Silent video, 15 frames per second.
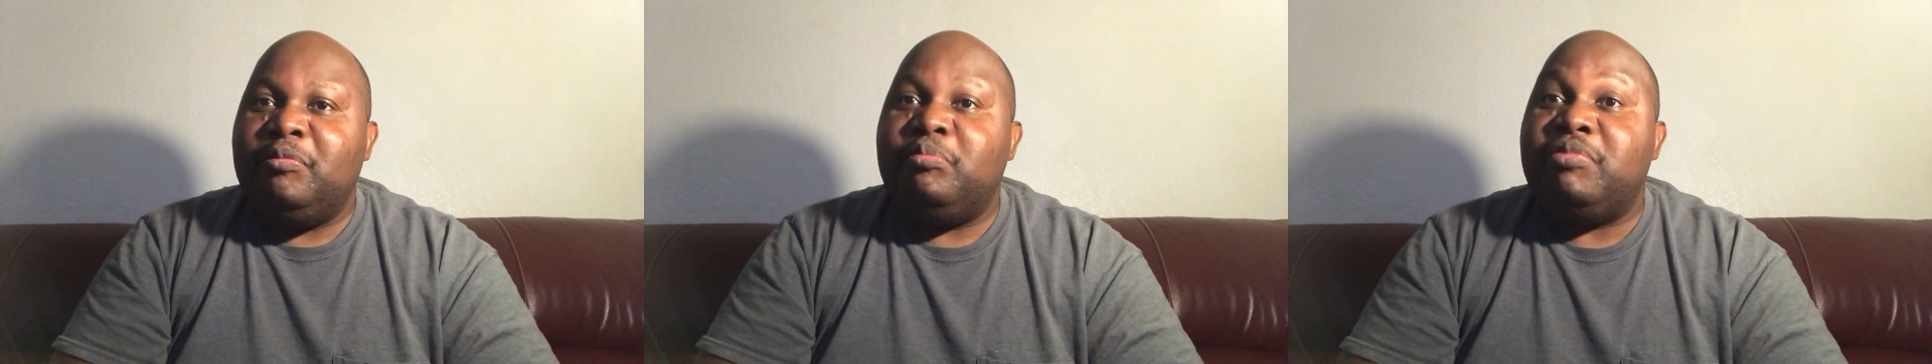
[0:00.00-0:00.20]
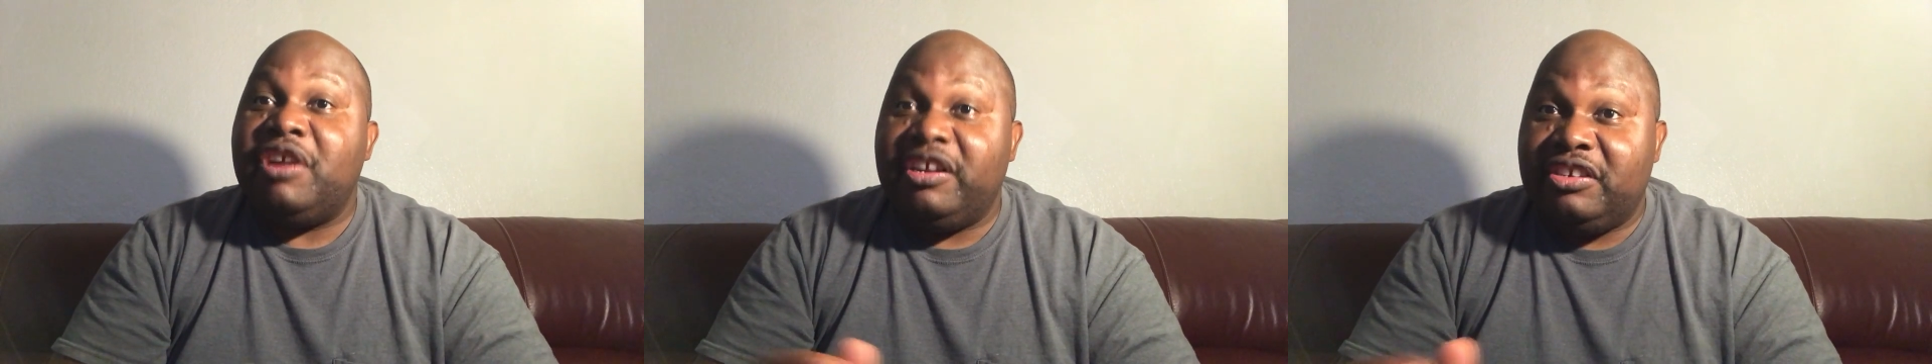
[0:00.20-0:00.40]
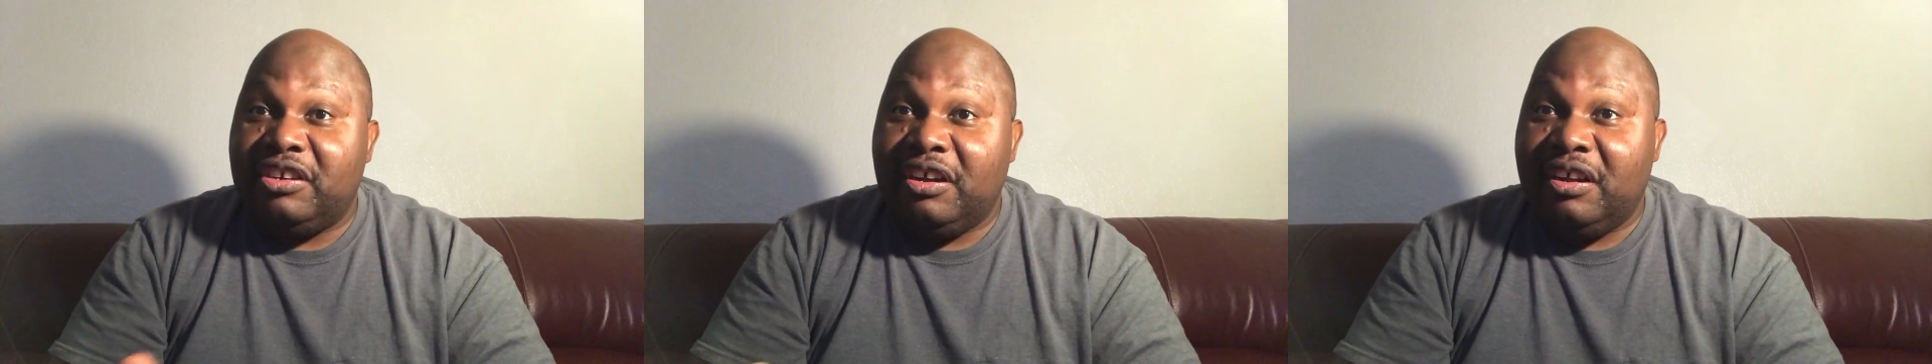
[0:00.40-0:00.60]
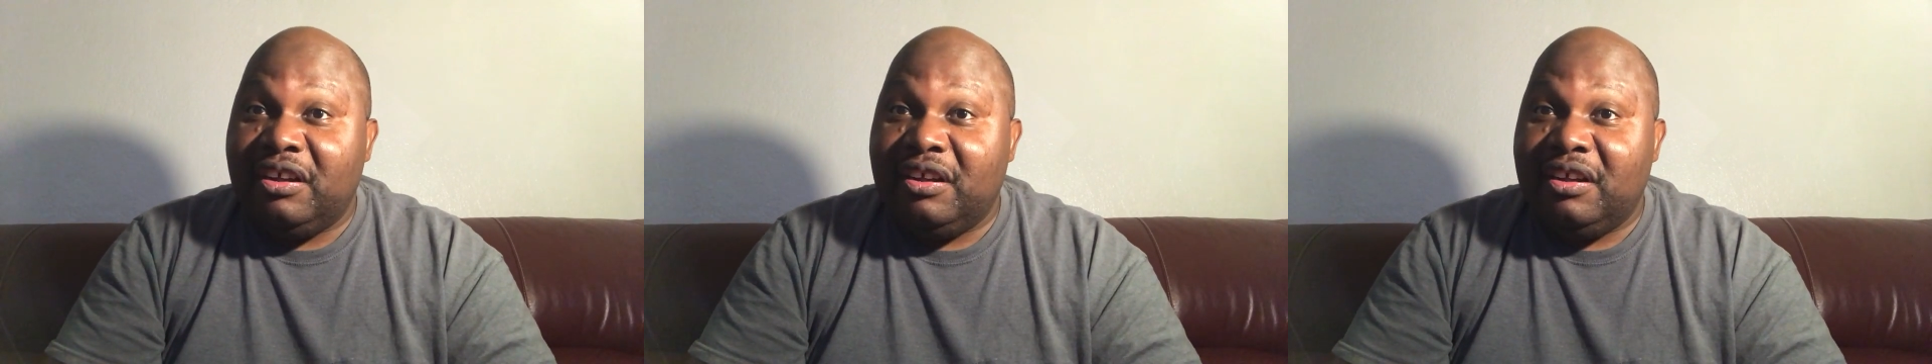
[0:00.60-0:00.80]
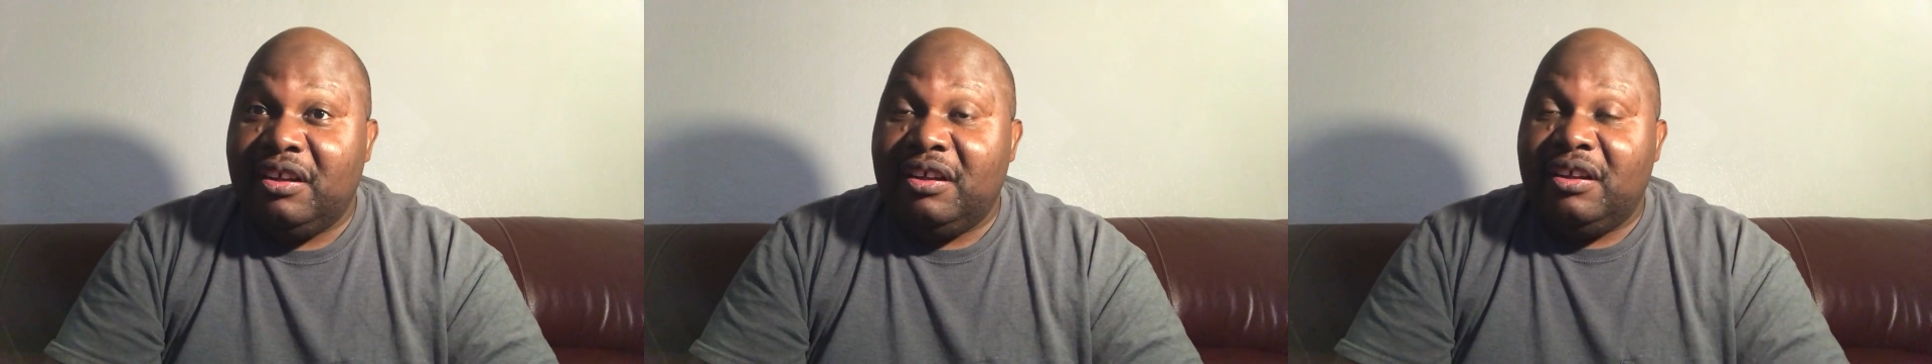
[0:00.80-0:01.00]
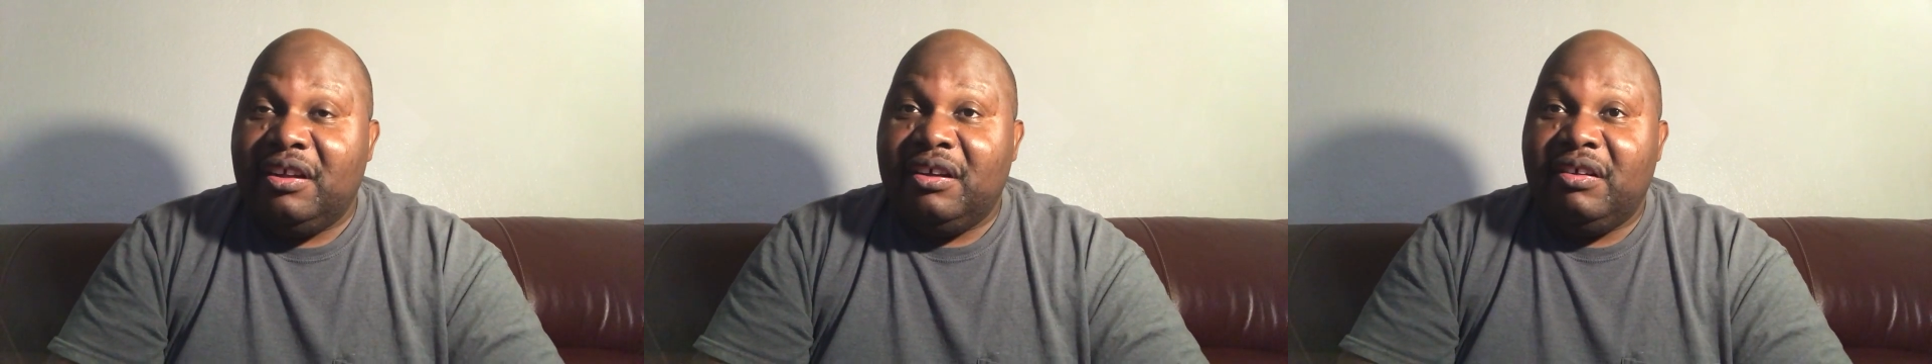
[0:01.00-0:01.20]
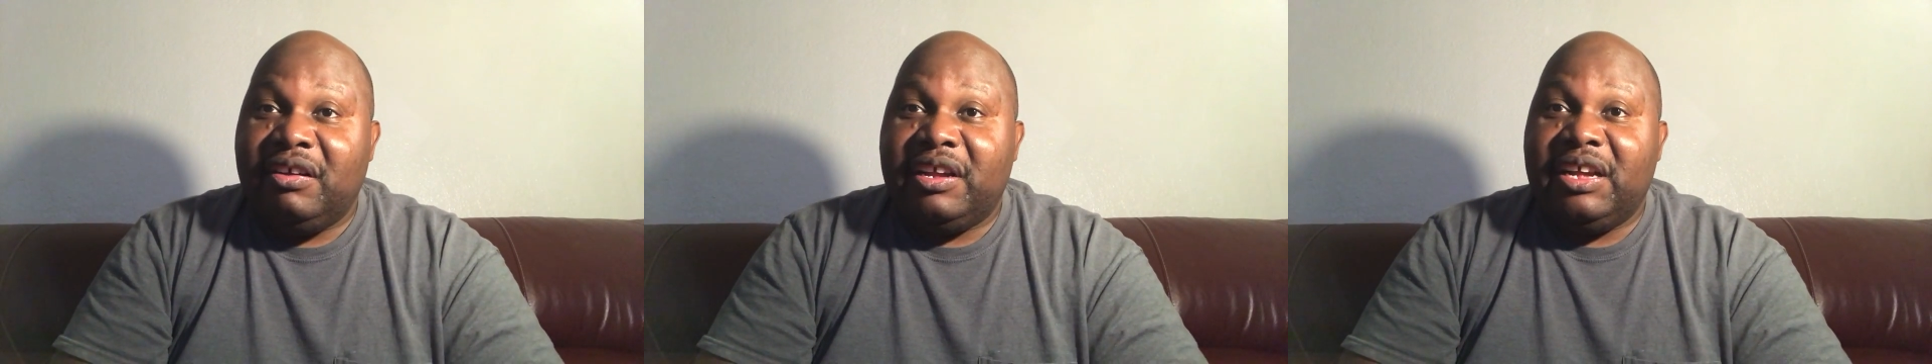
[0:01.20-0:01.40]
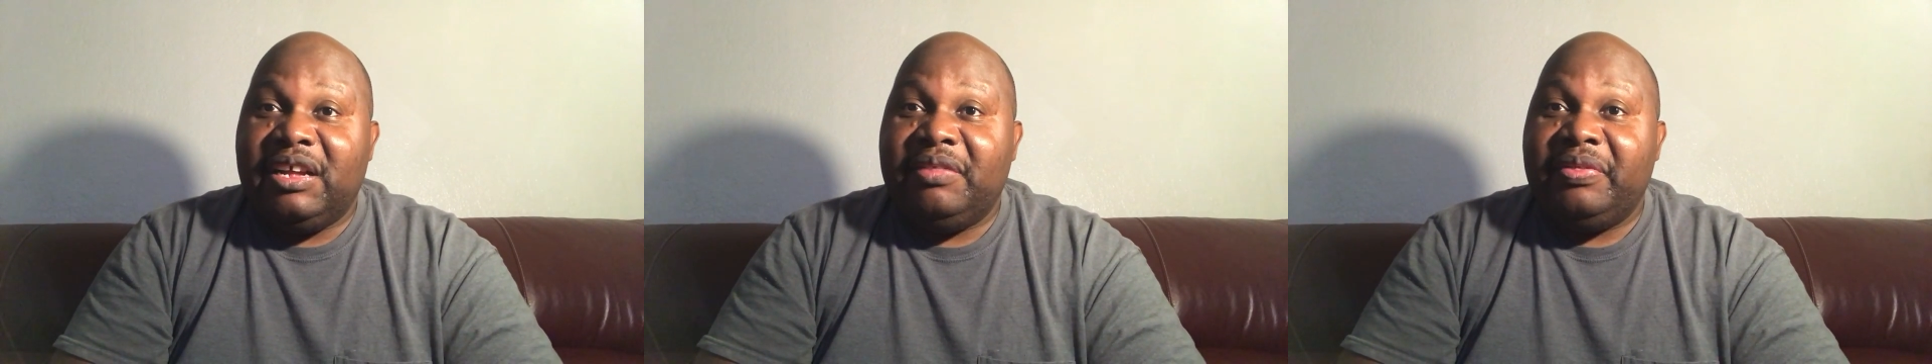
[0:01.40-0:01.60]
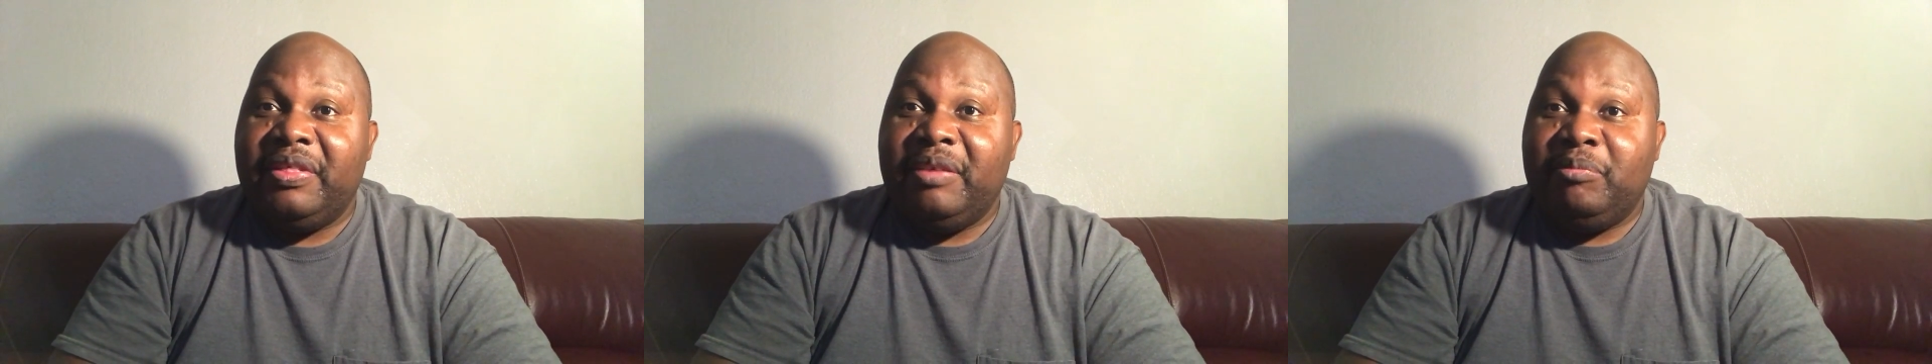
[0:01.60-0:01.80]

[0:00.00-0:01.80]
pressure, okay?